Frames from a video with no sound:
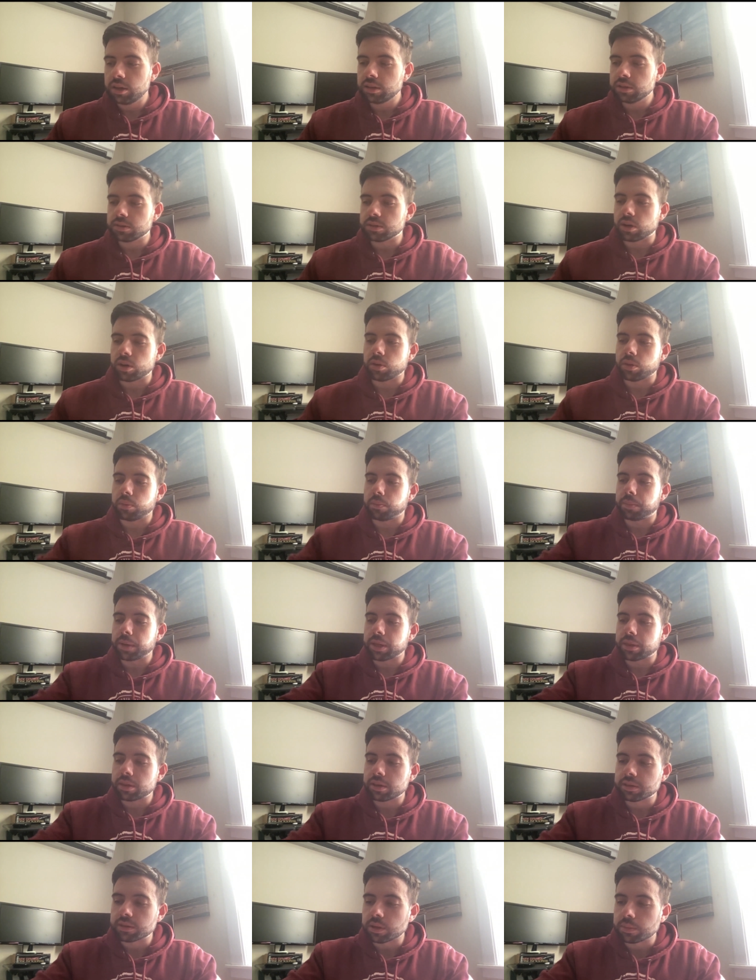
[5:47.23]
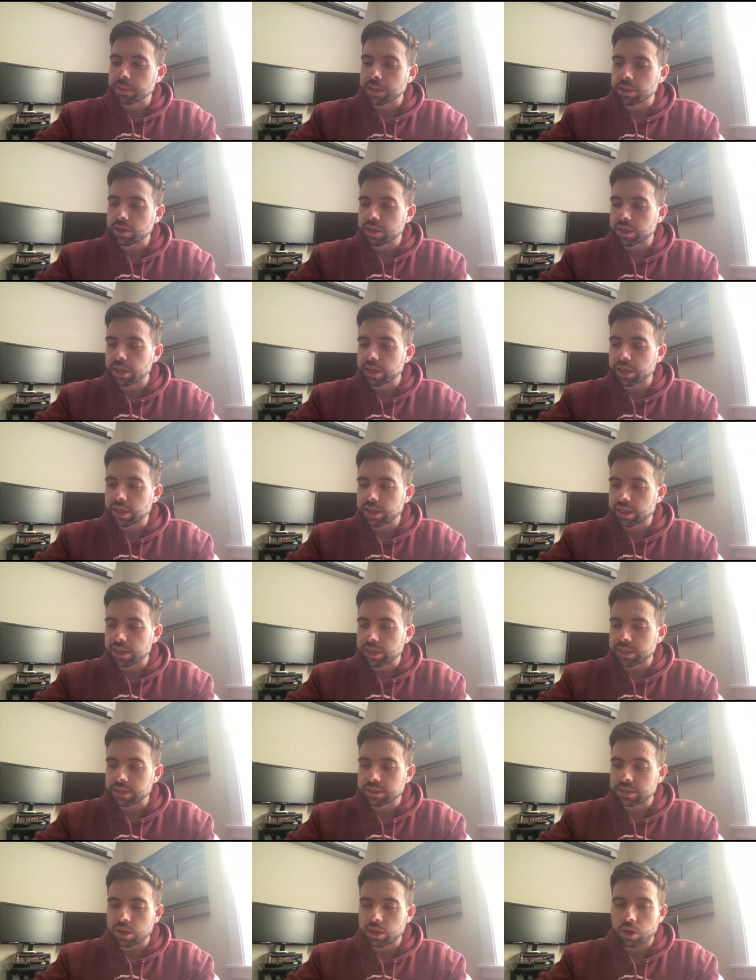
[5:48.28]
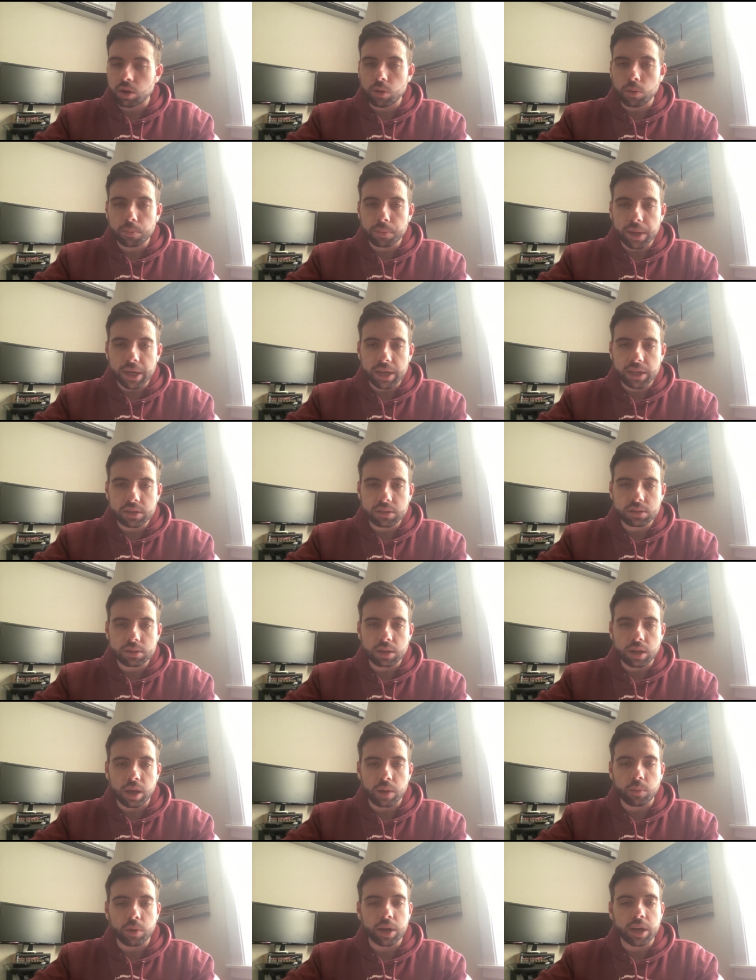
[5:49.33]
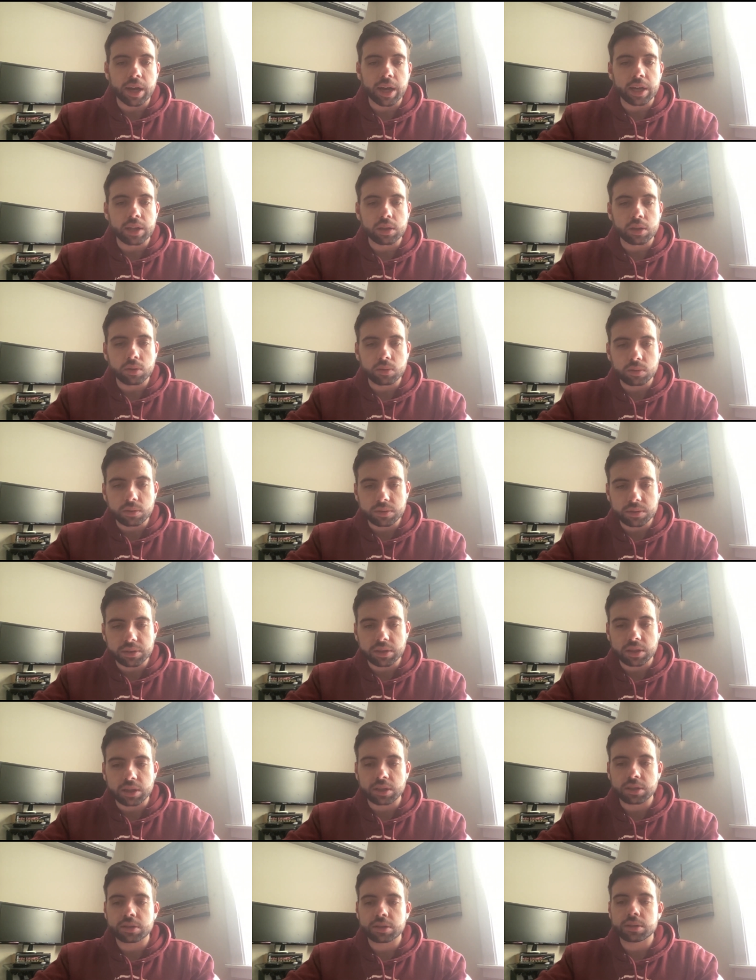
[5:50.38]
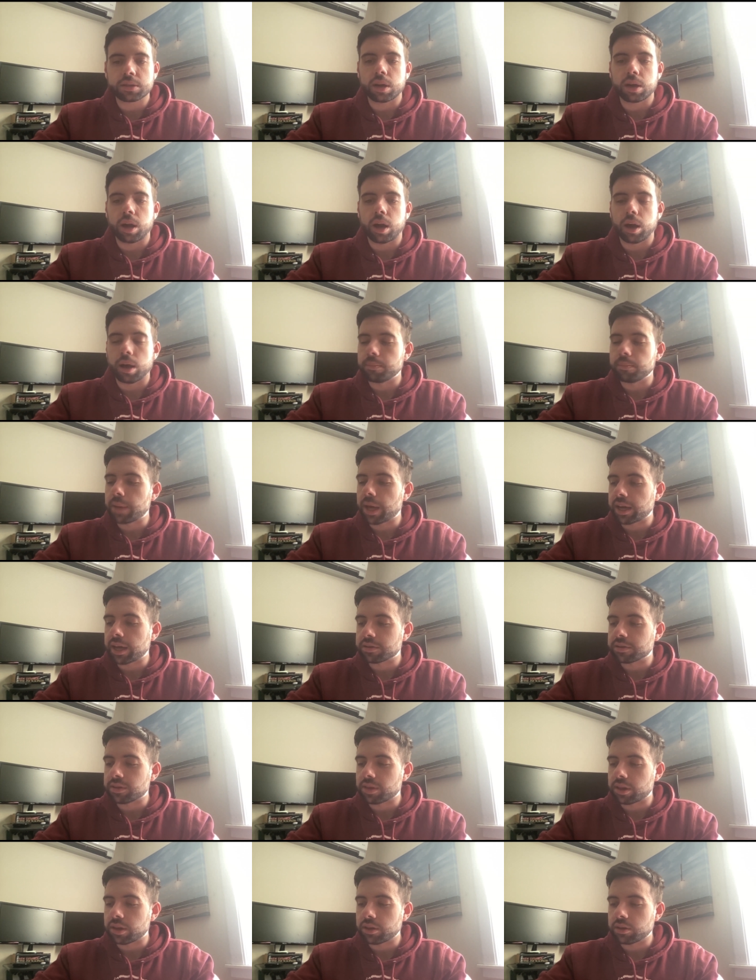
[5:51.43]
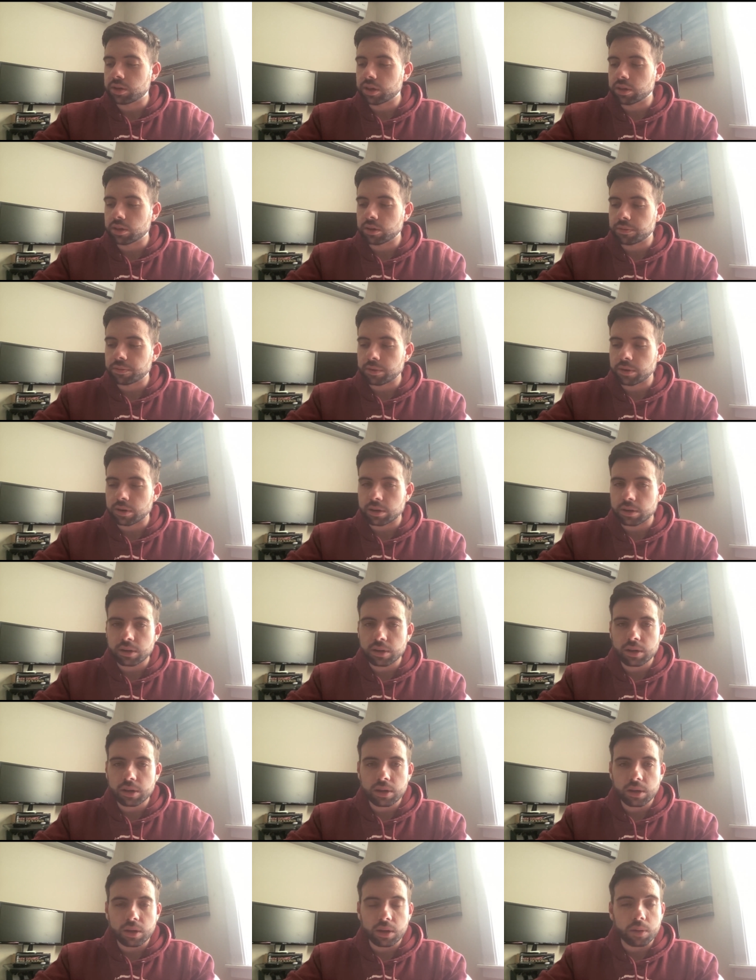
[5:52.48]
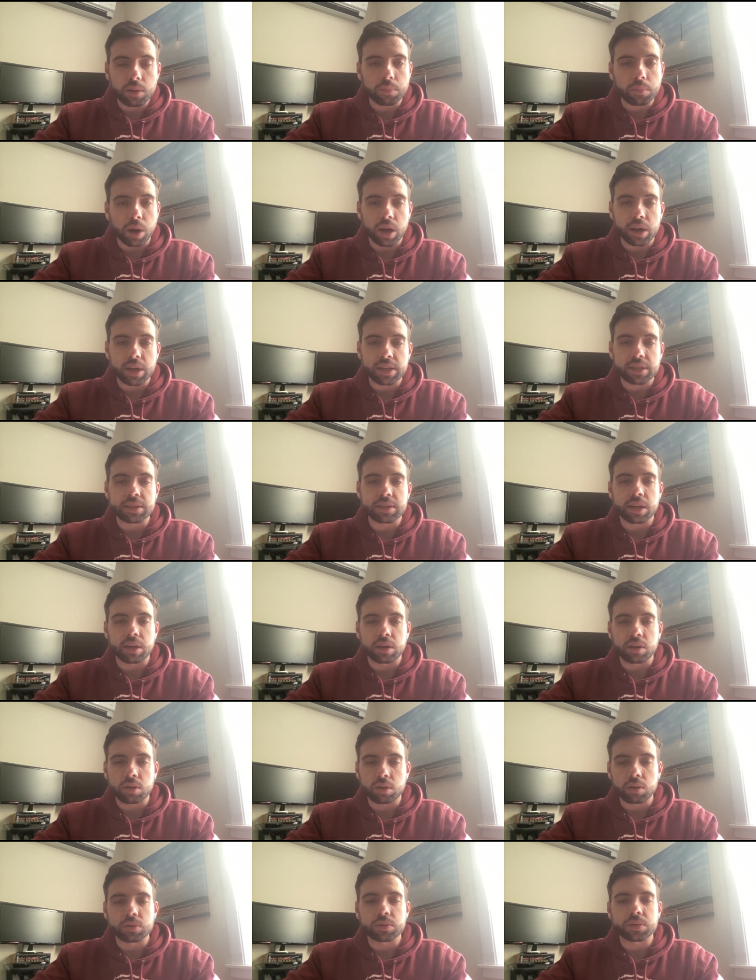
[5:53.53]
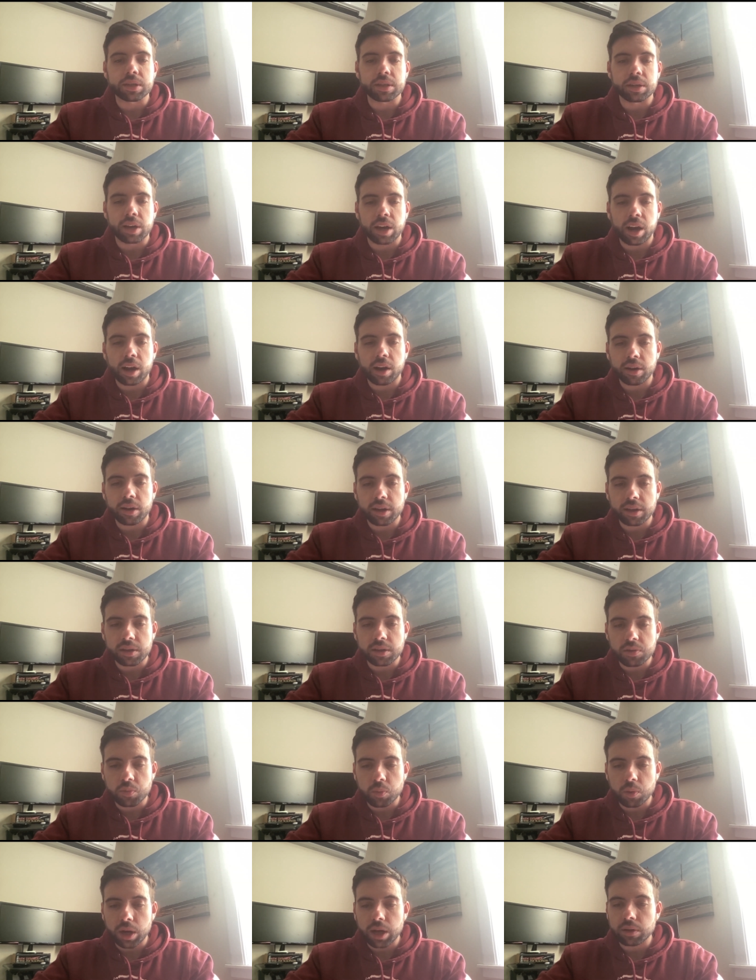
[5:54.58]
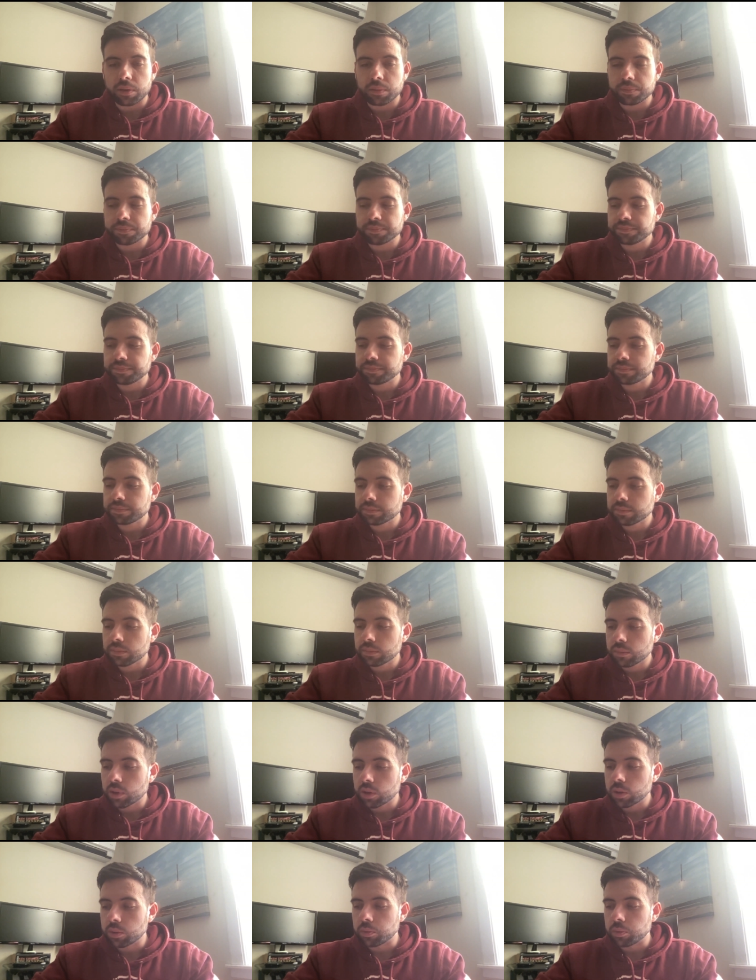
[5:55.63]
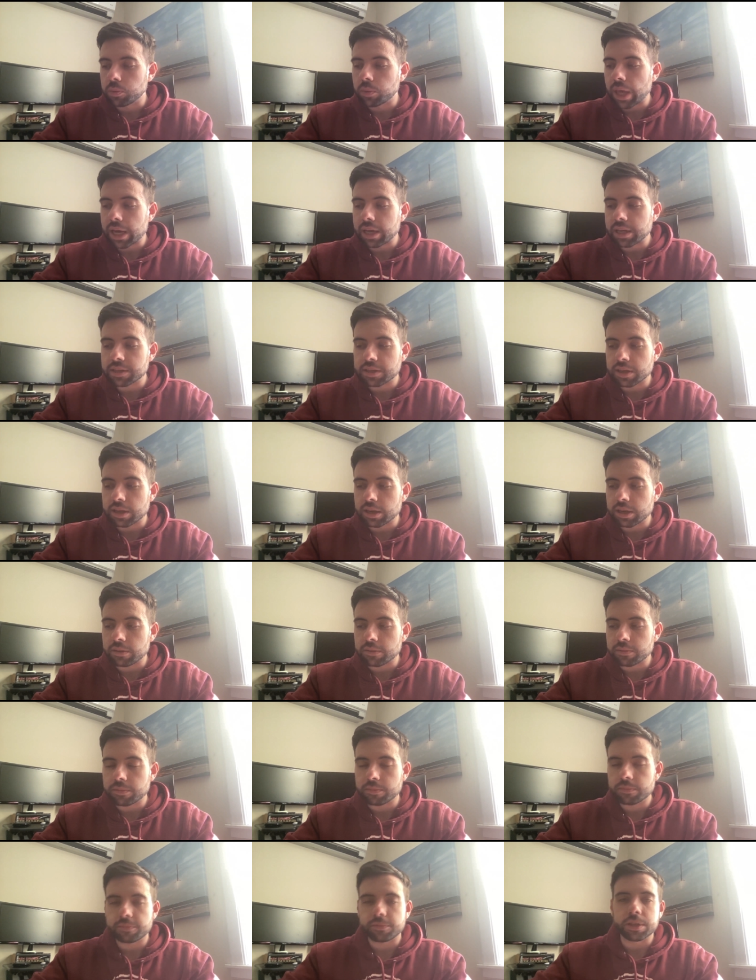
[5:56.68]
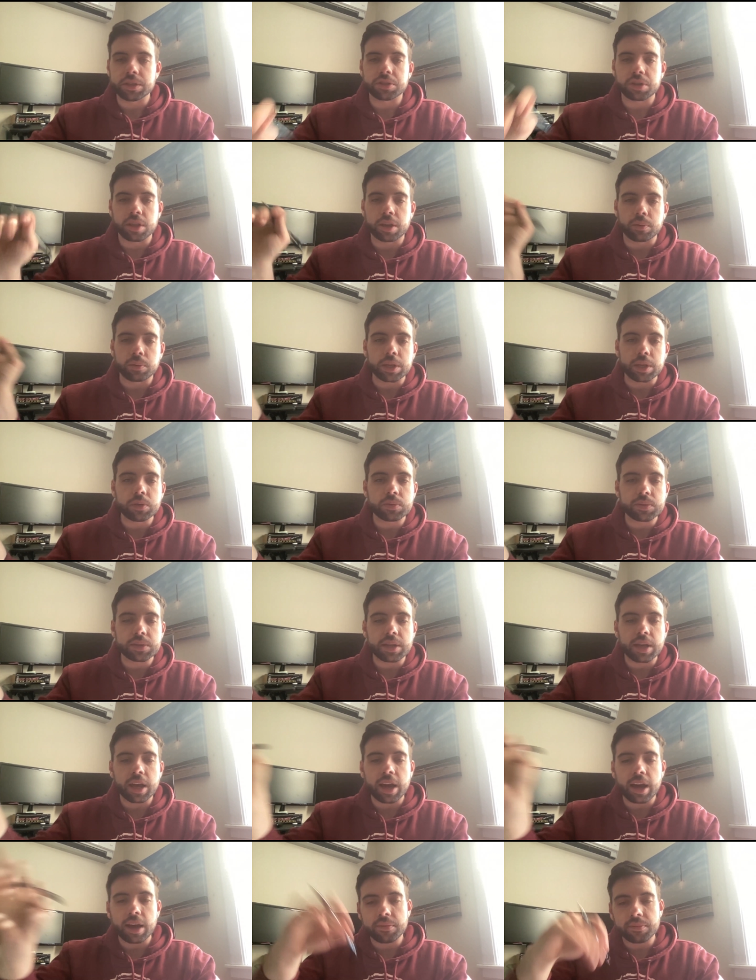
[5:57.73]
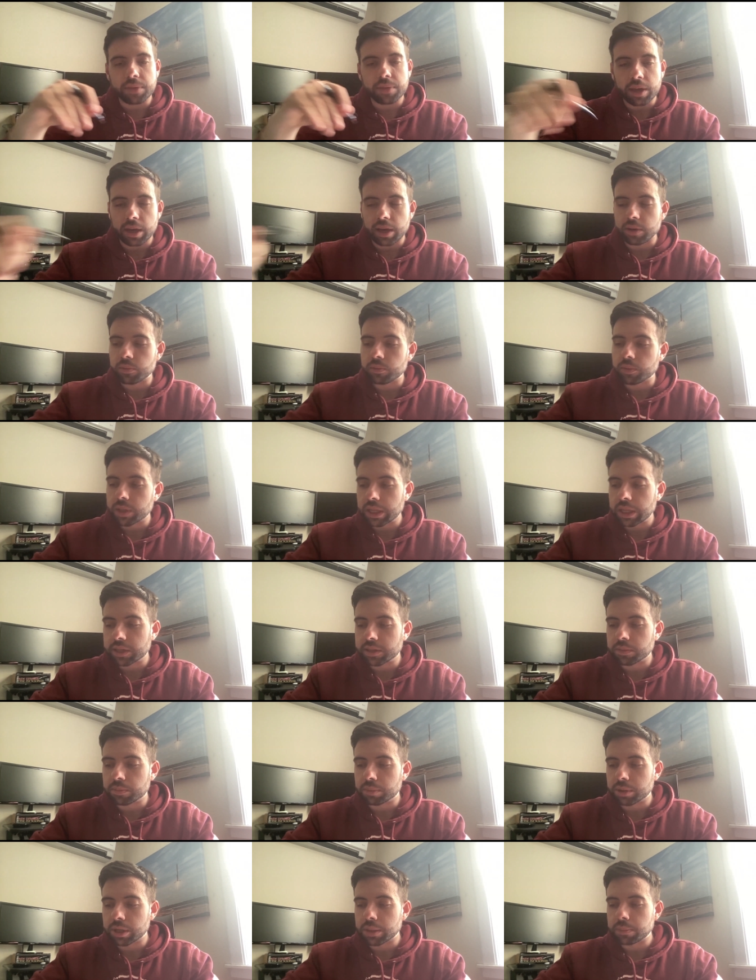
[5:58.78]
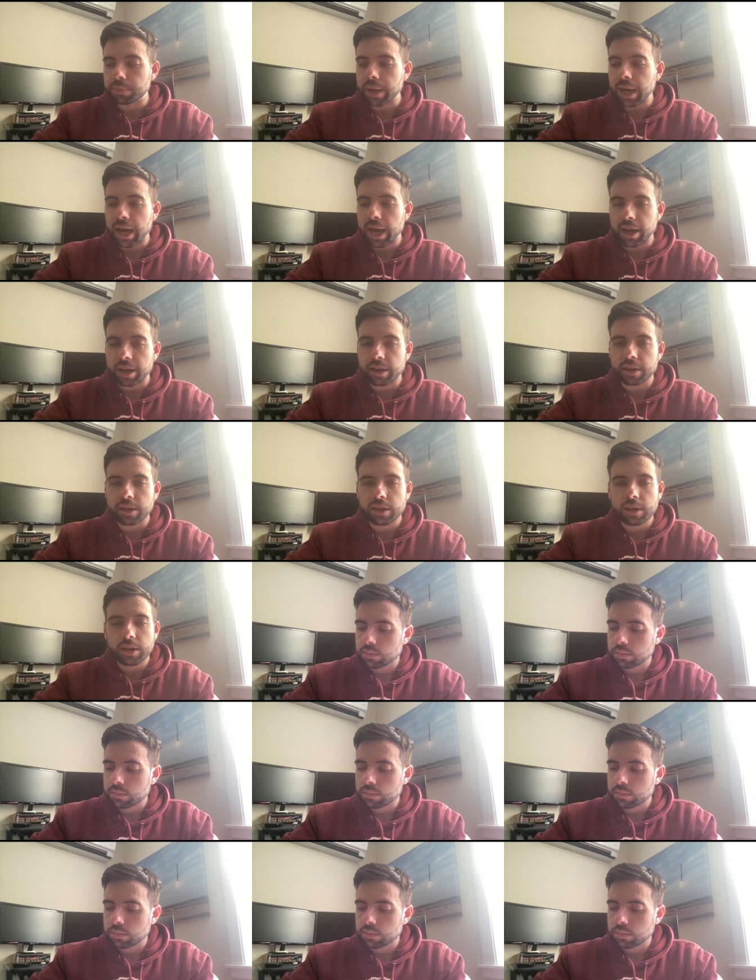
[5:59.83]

So the big things I'll be looking at is the homepage. I want to add local search, make it so that you can look for products that are close to your area as well. That is a feature that we used to have that we'd like to bring back.